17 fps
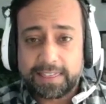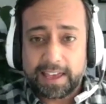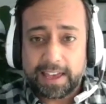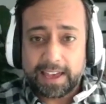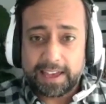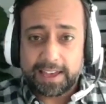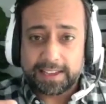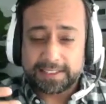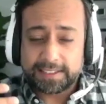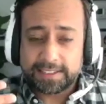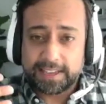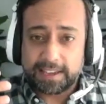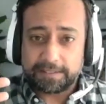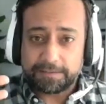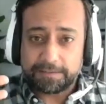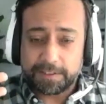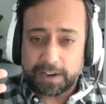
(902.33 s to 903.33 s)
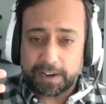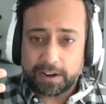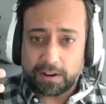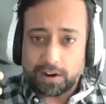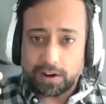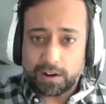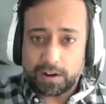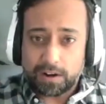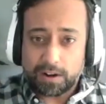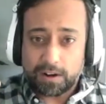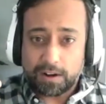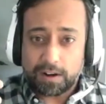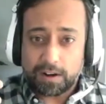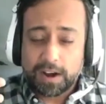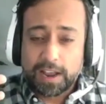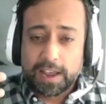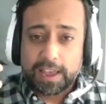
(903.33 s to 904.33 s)
and that if
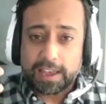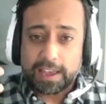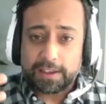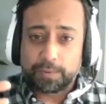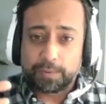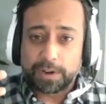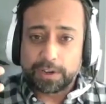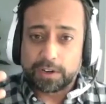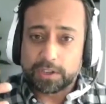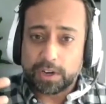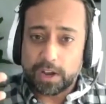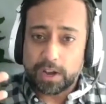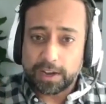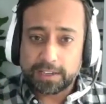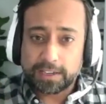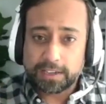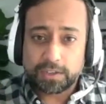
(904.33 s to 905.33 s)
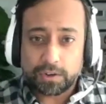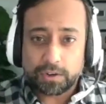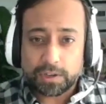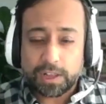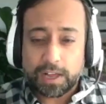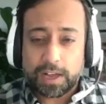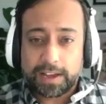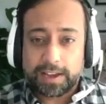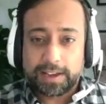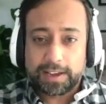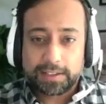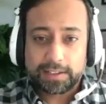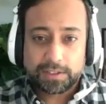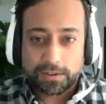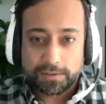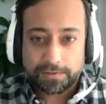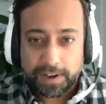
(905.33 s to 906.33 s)
when you're talking to your
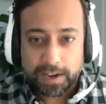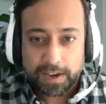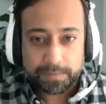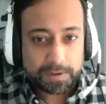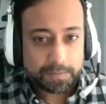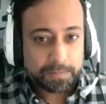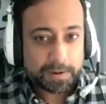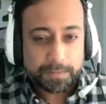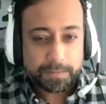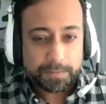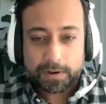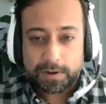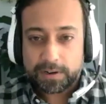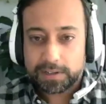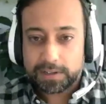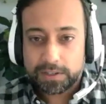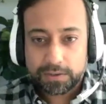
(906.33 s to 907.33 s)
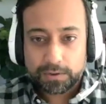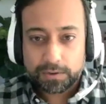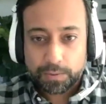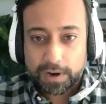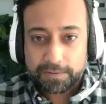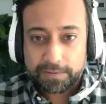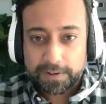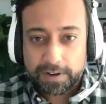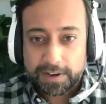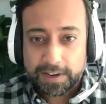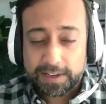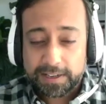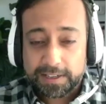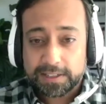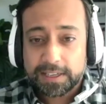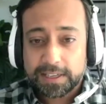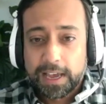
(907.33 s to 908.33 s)
clients, your family members, whoever
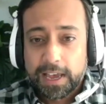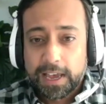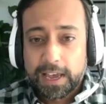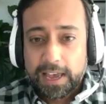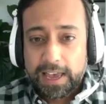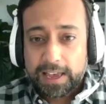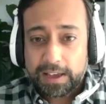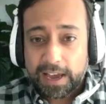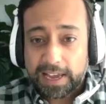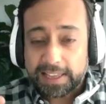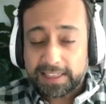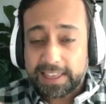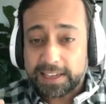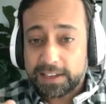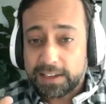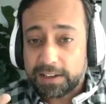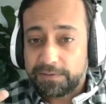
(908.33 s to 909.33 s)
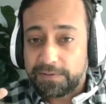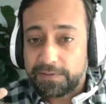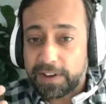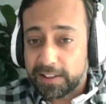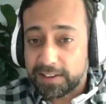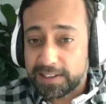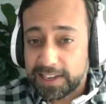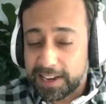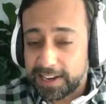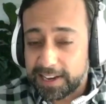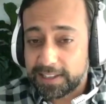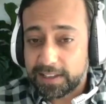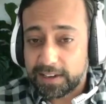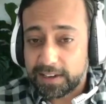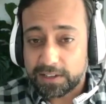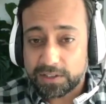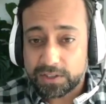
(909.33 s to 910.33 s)
it is, I think
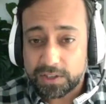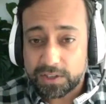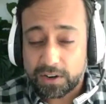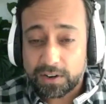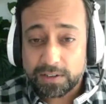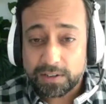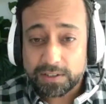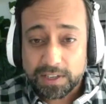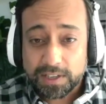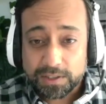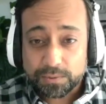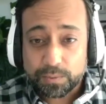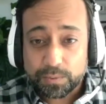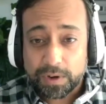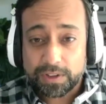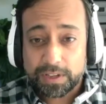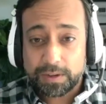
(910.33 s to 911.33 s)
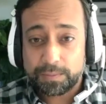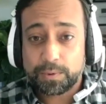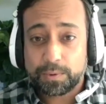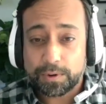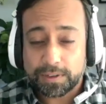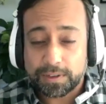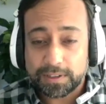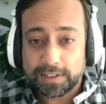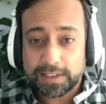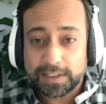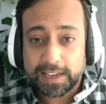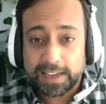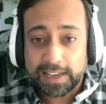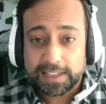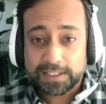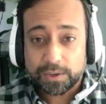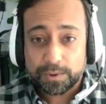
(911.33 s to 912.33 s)
validating their concerns is really important.
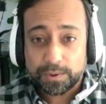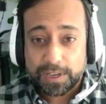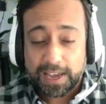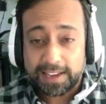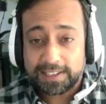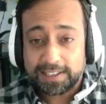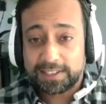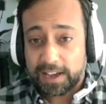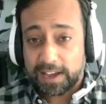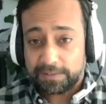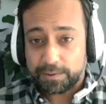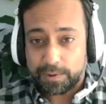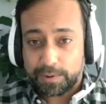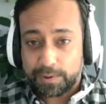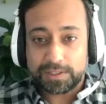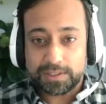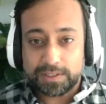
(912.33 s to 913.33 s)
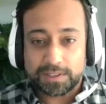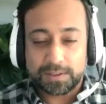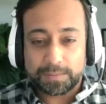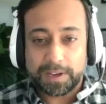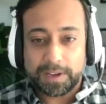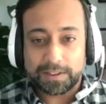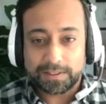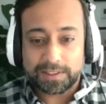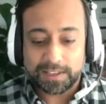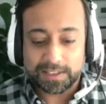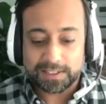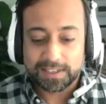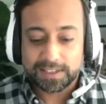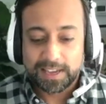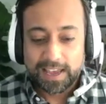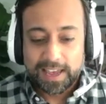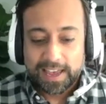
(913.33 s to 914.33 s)
It's okay to have questions about this,
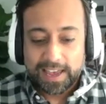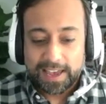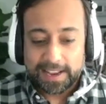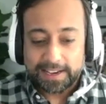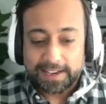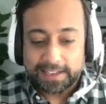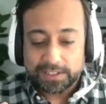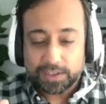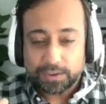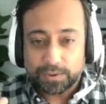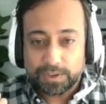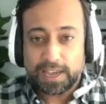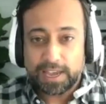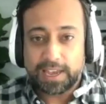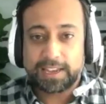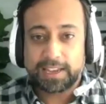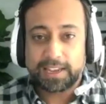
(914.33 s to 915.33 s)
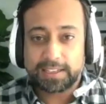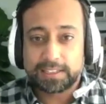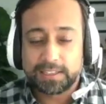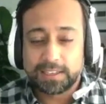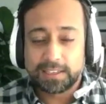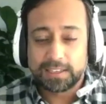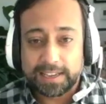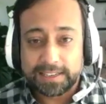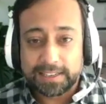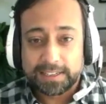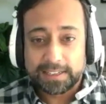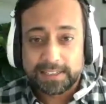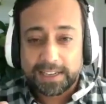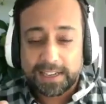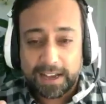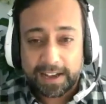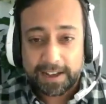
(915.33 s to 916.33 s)
and it's okay,
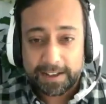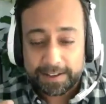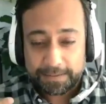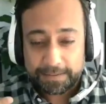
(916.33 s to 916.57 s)
and